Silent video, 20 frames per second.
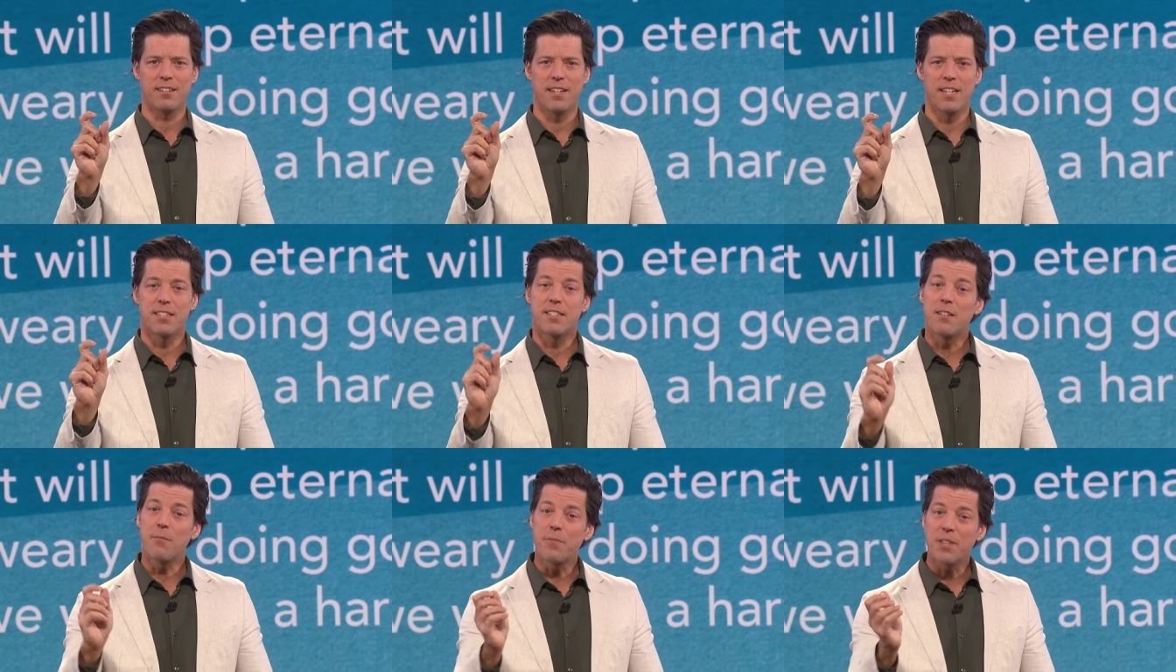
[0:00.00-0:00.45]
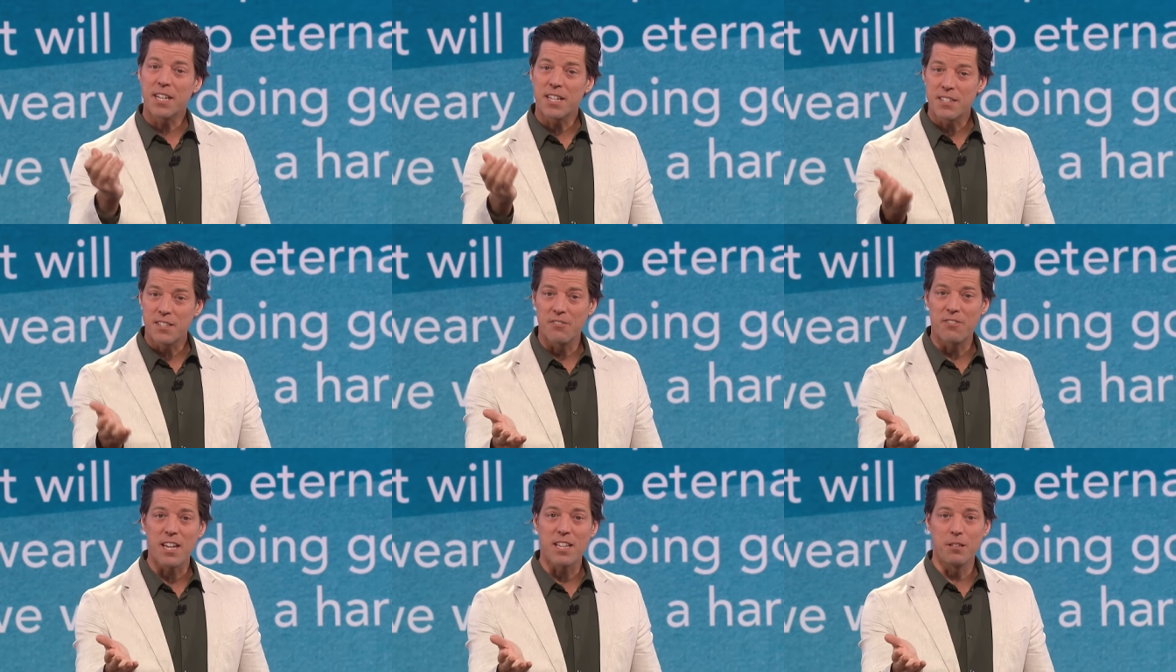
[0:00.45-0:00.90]
It's something
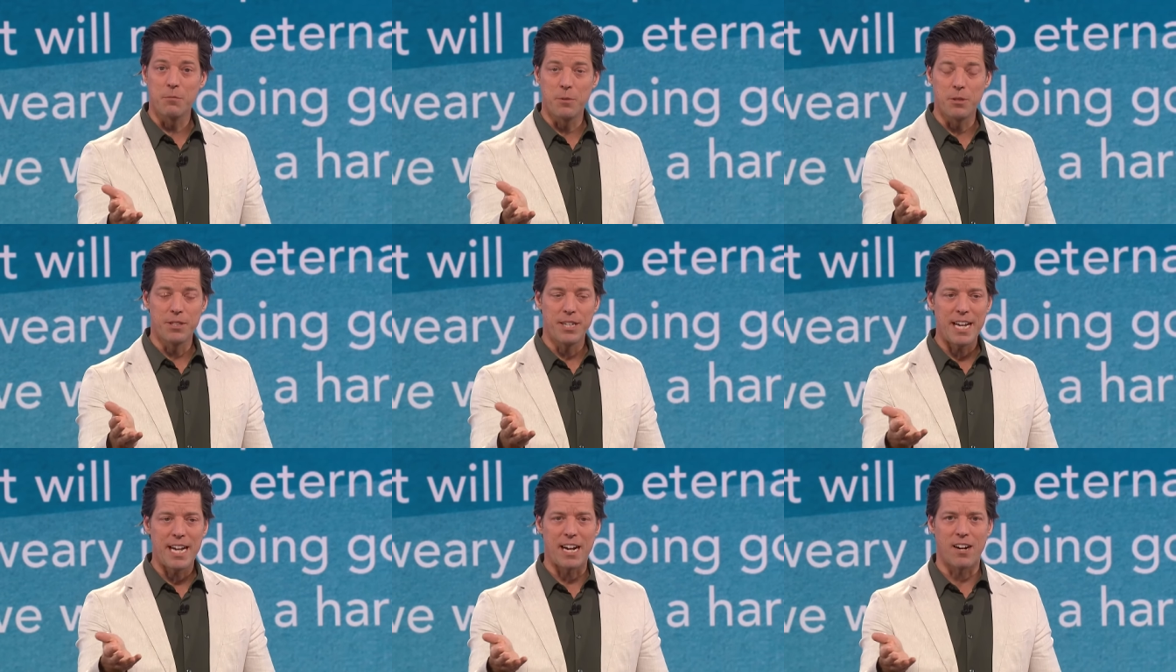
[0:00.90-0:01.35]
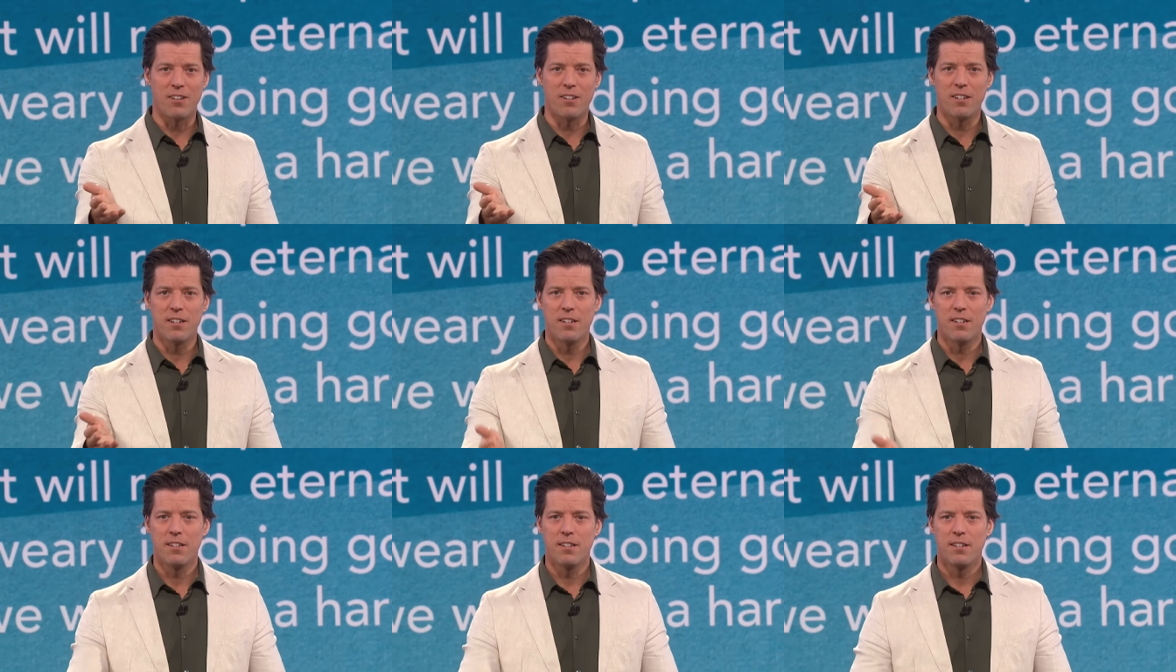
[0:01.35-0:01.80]
that's available now.
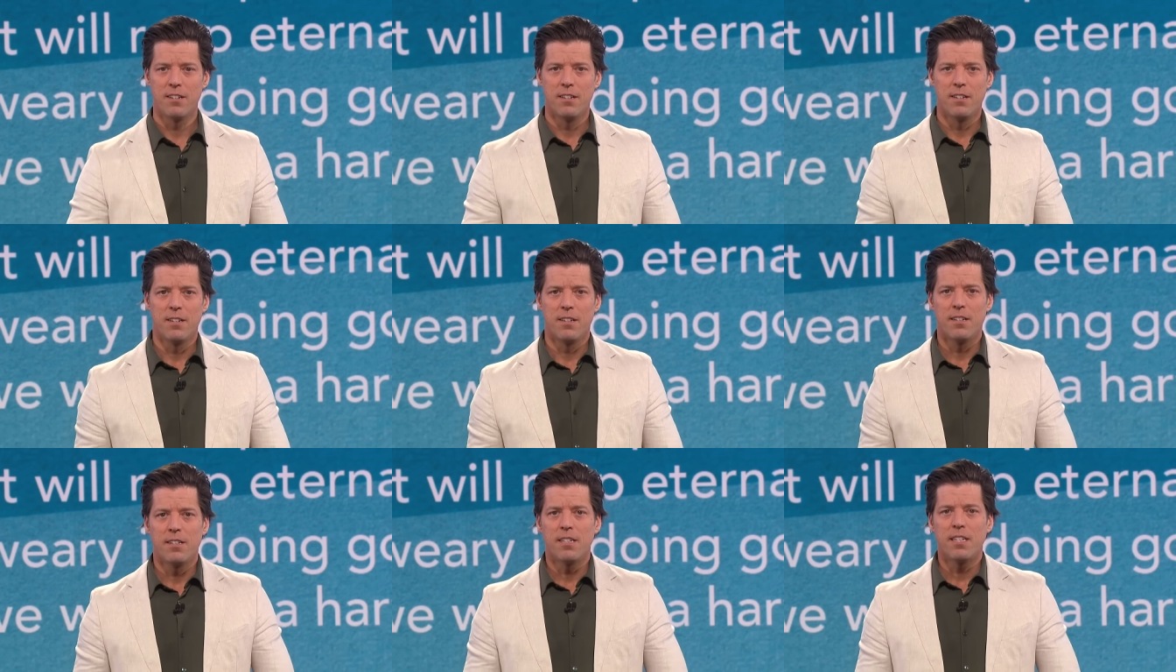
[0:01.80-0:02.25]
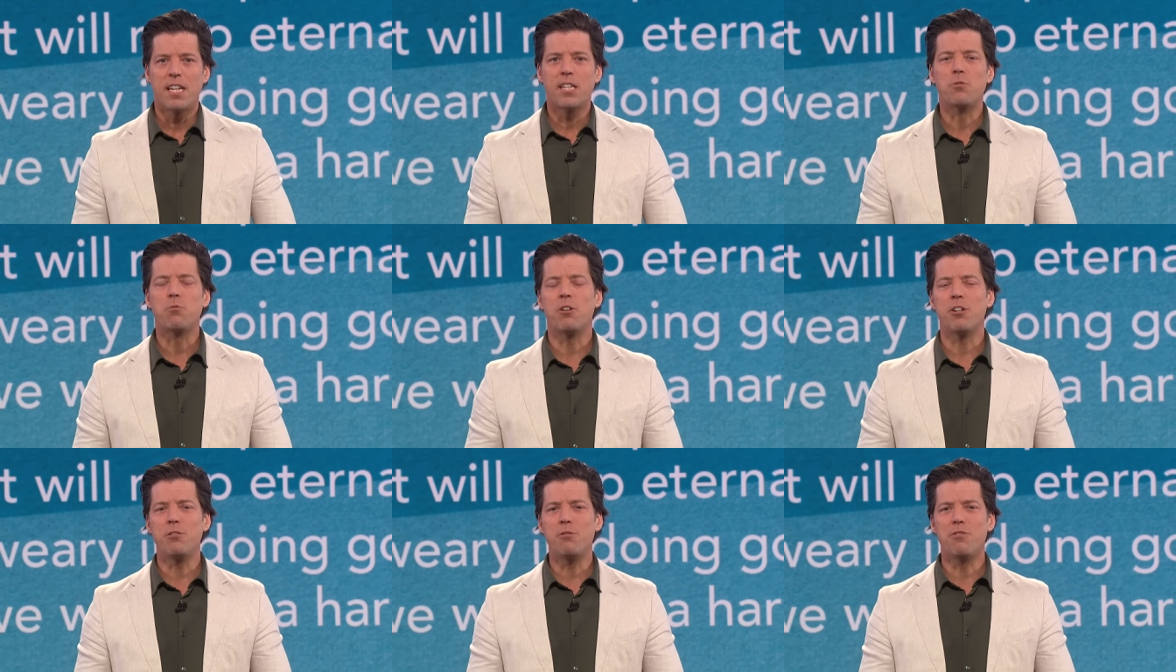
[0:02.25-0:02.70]

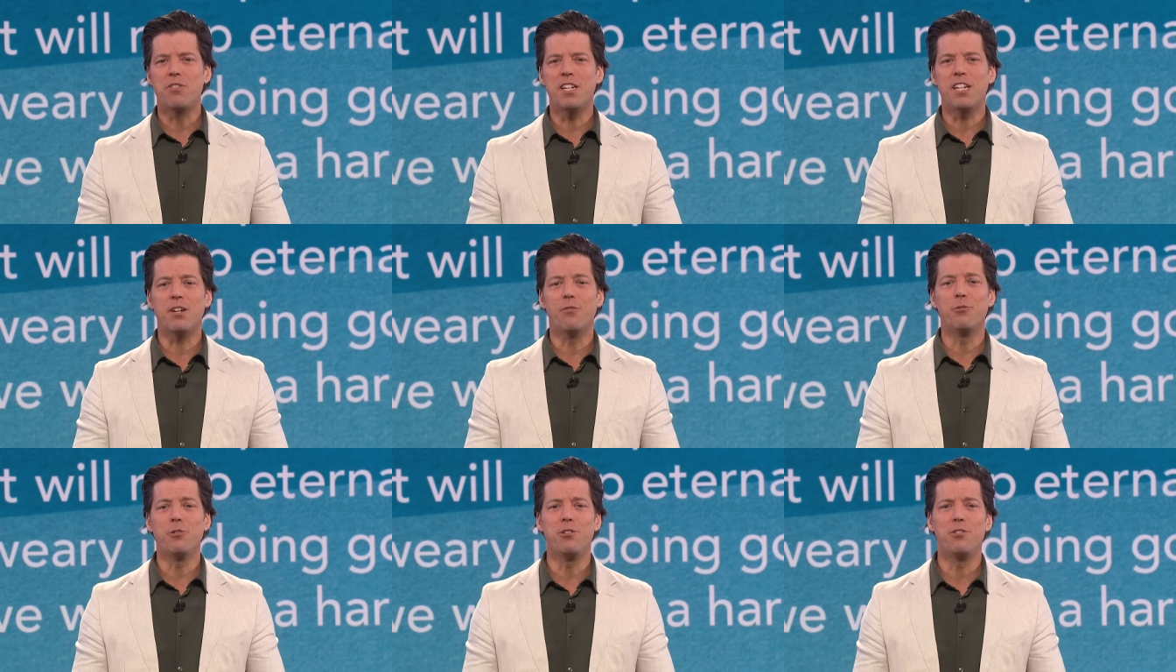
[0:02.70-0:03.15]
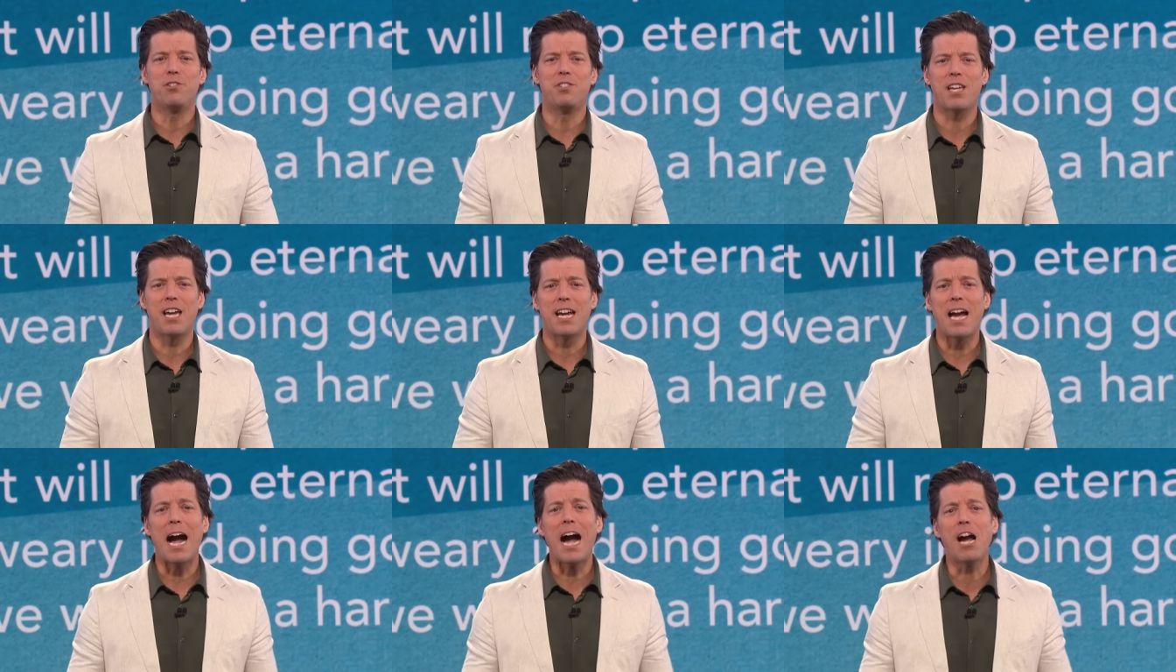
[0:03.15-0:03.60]
It's what you think of when you say,